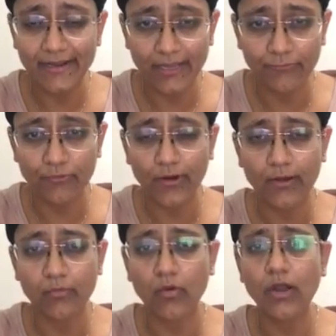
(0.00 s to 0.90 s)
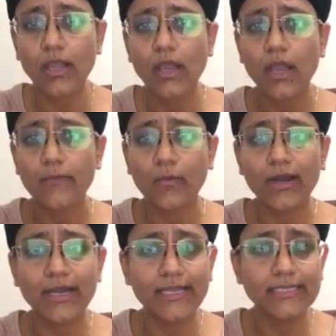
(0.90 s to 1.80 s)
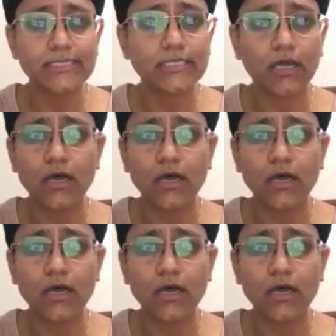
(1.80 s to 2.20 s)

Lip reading: Heathrow Airport. One is